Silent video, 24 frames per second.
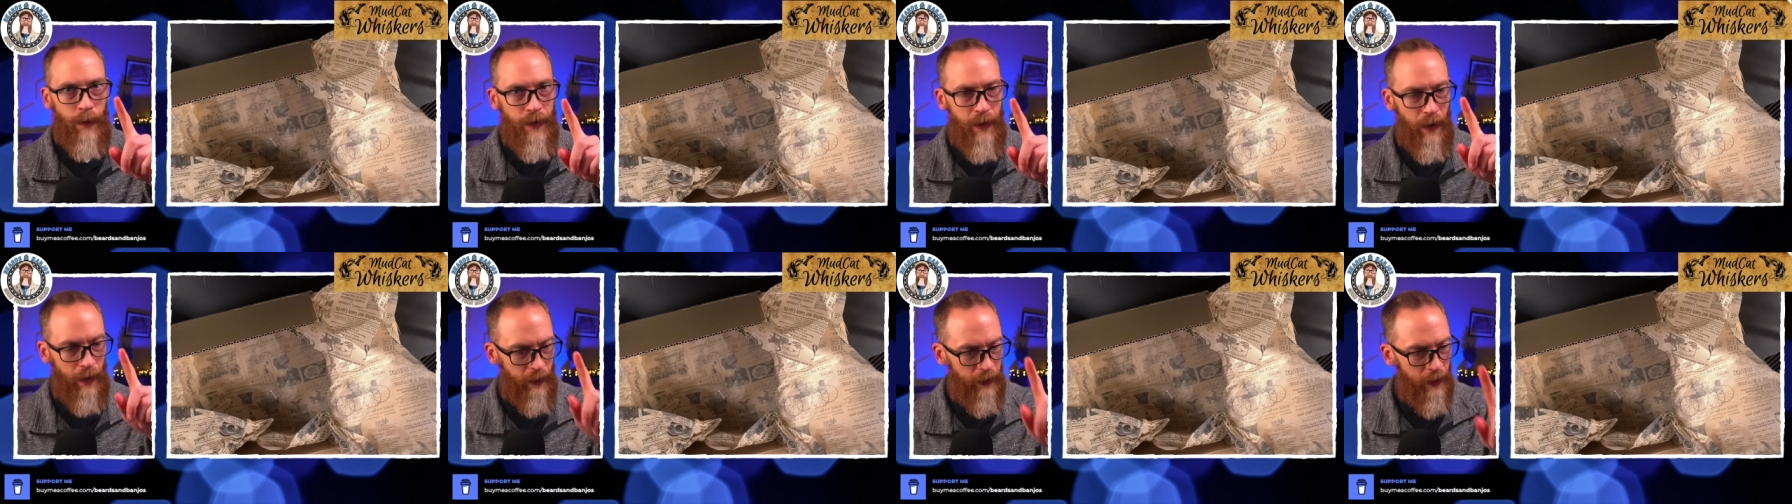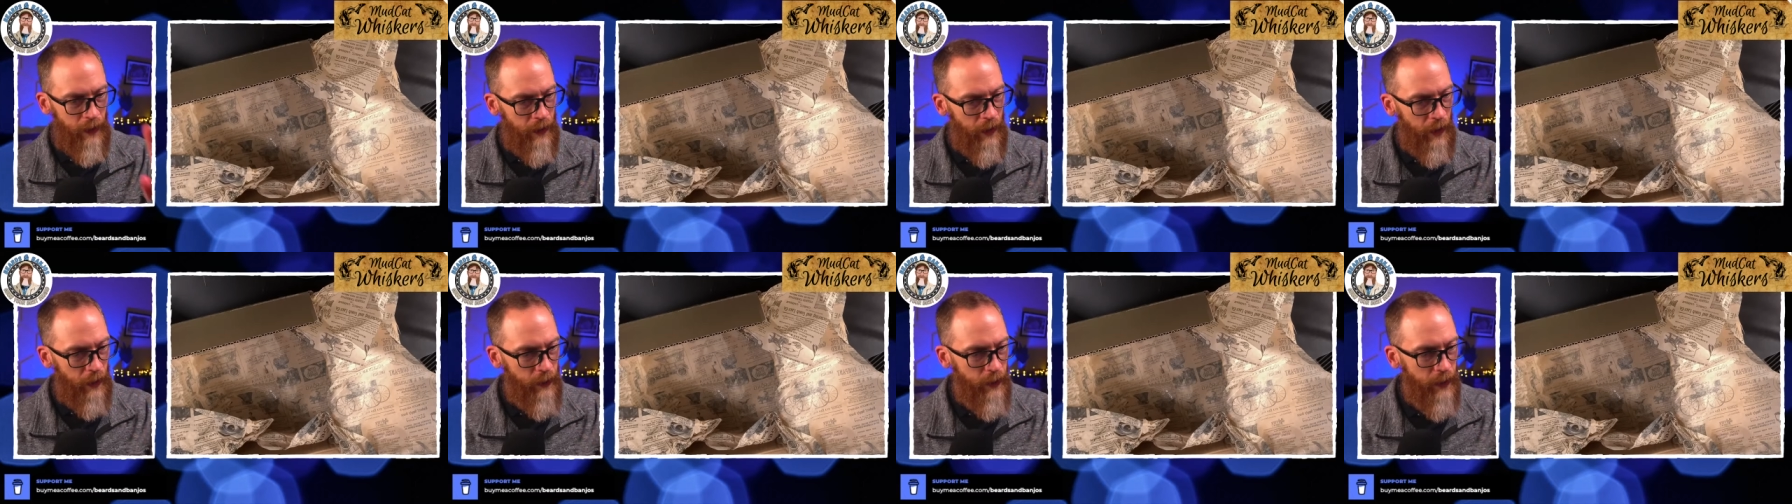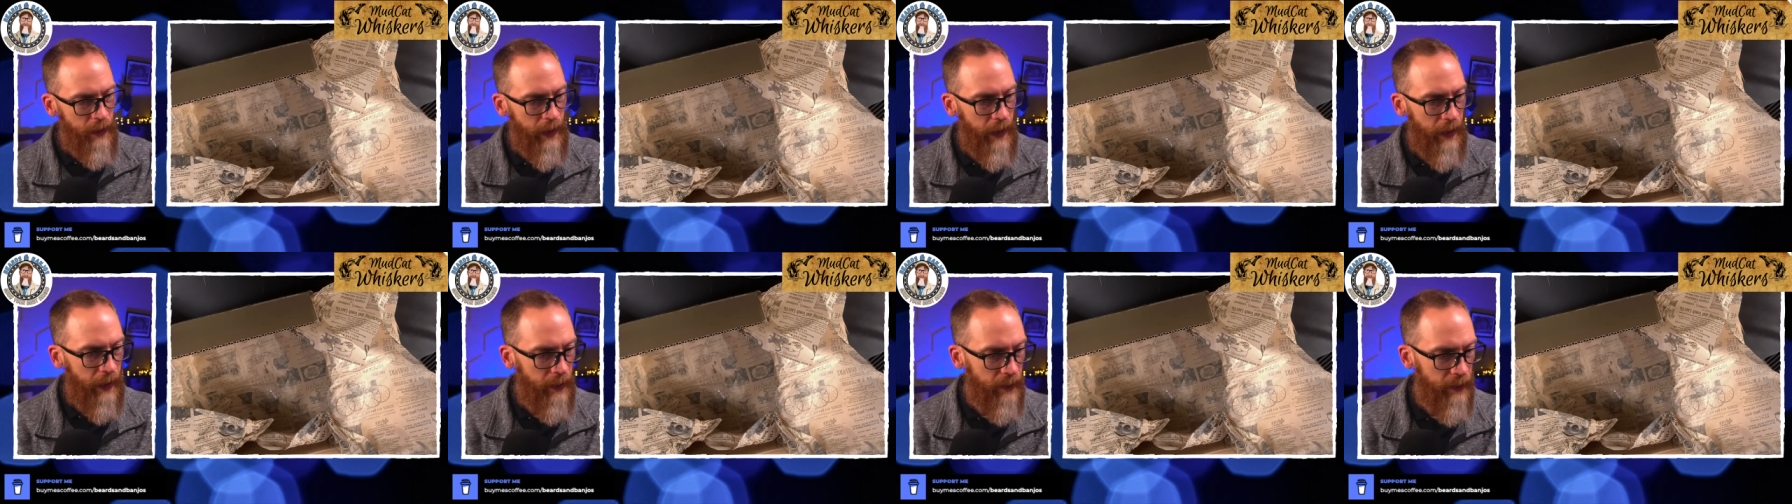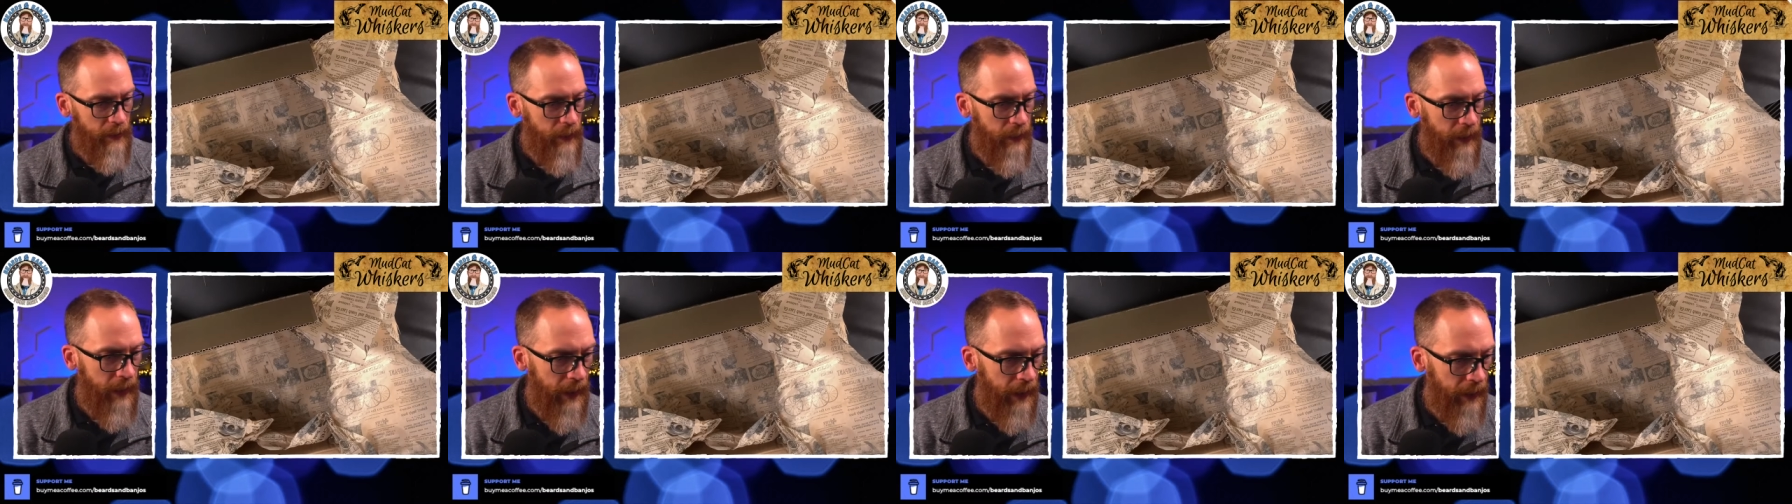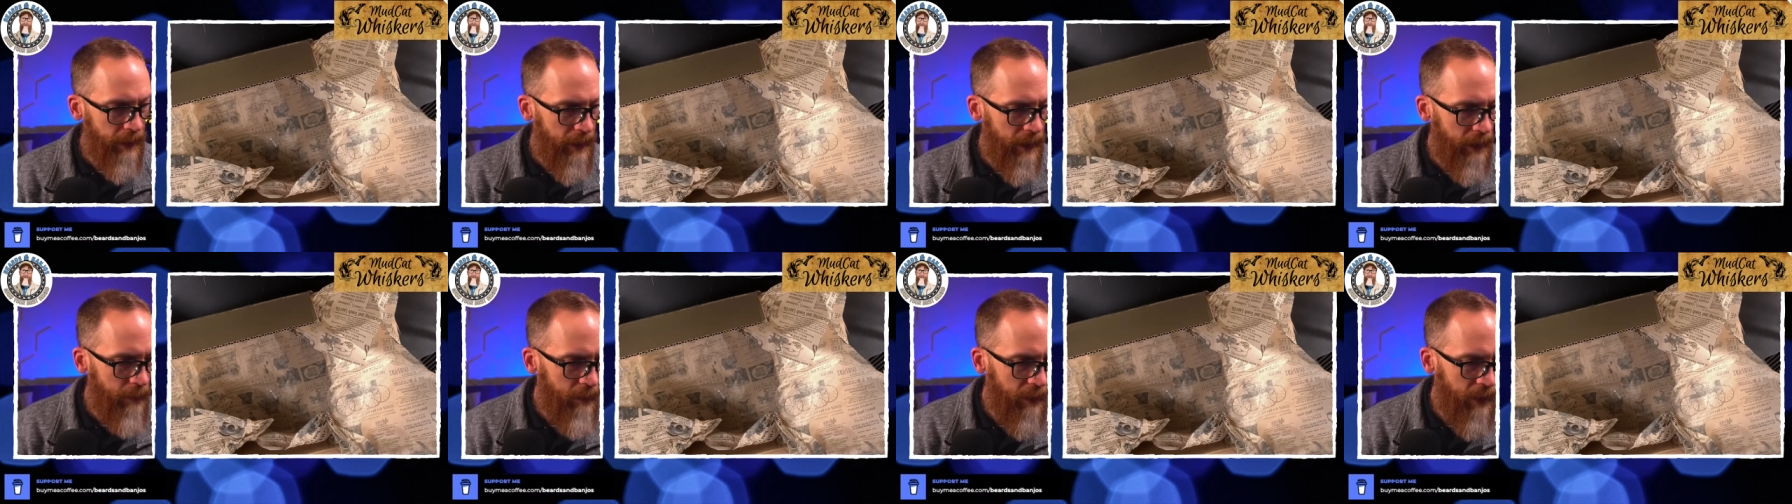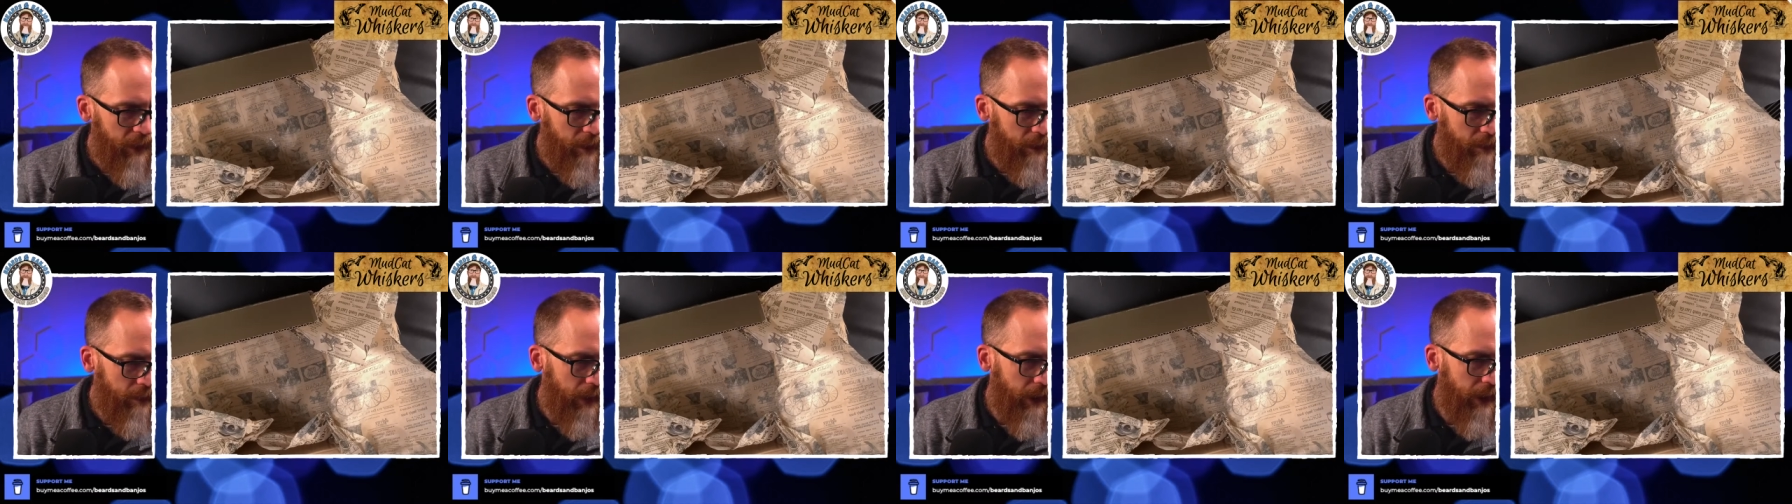so you can't get me
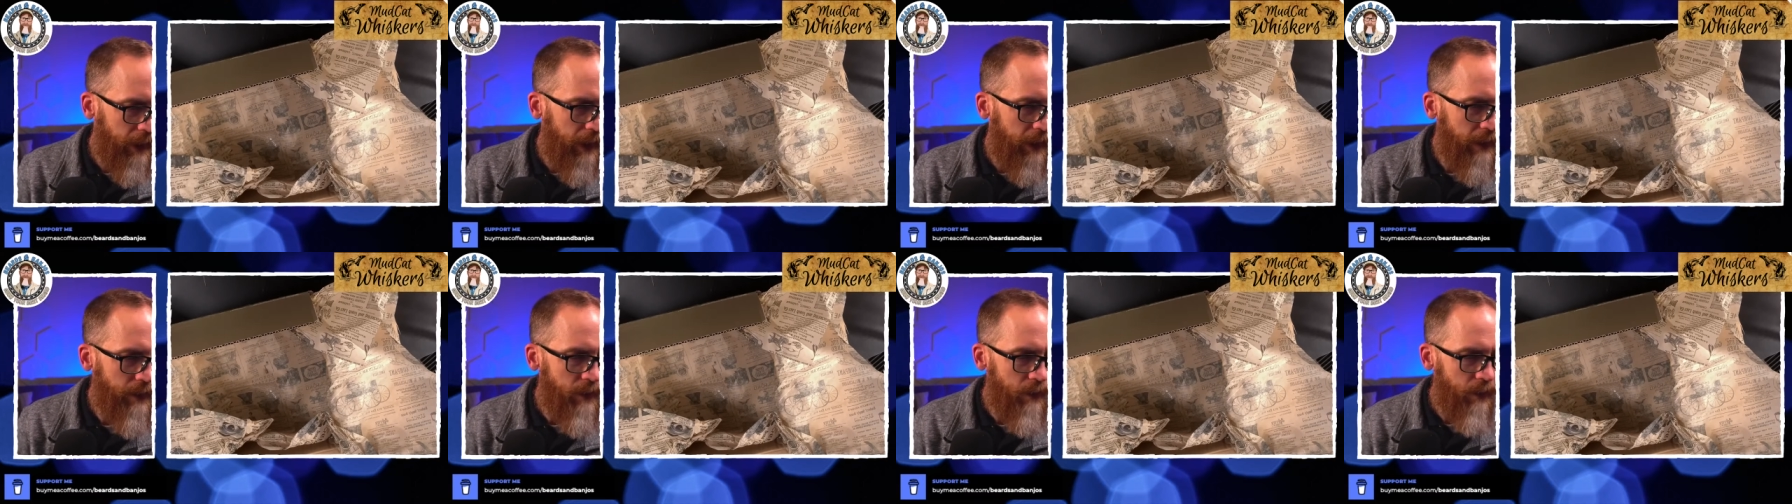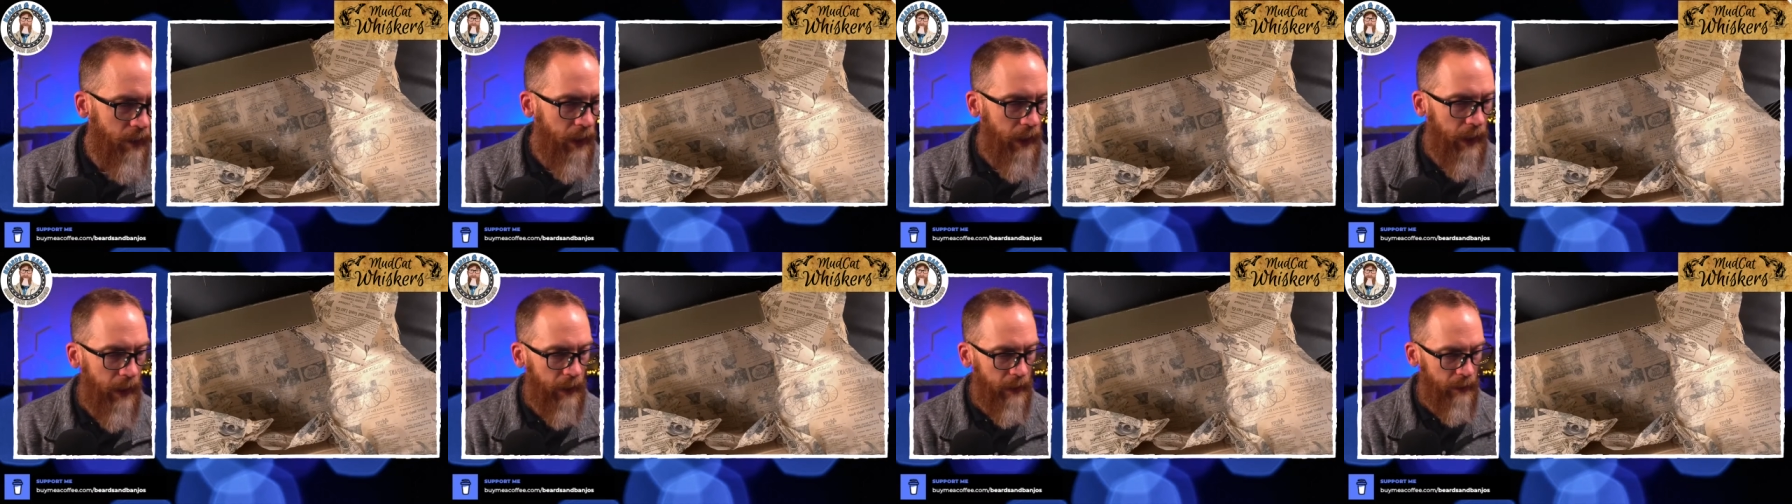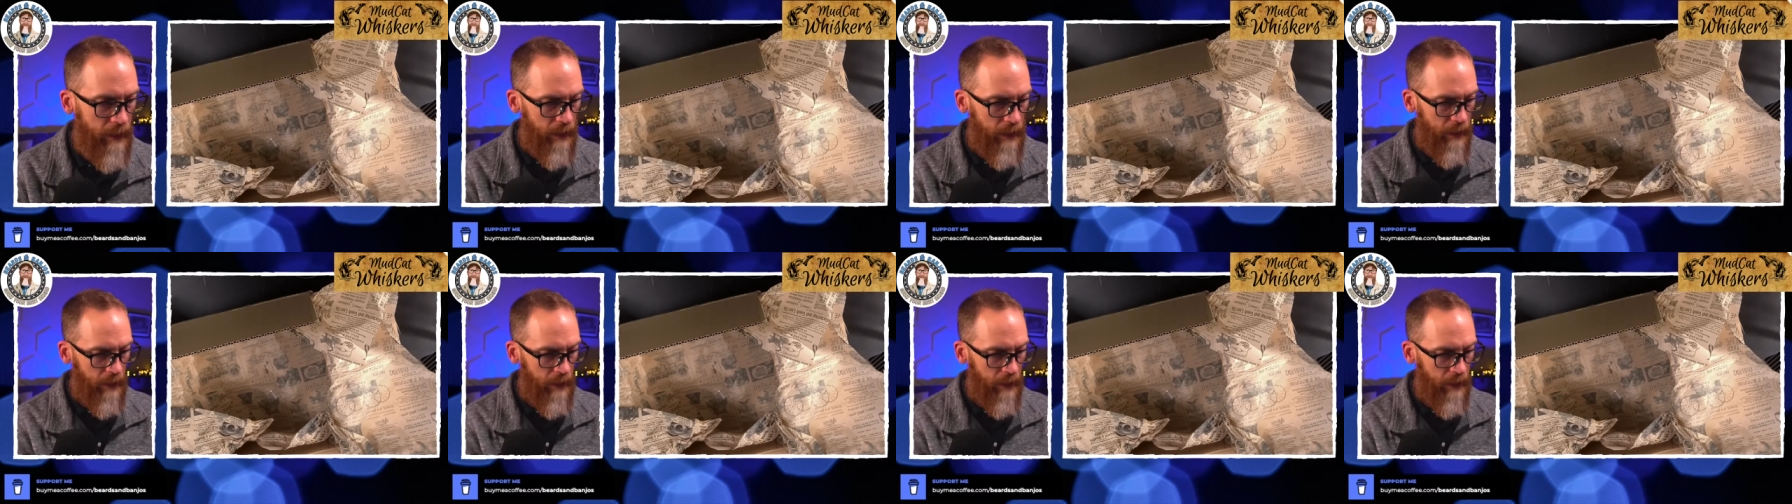on that. I tried.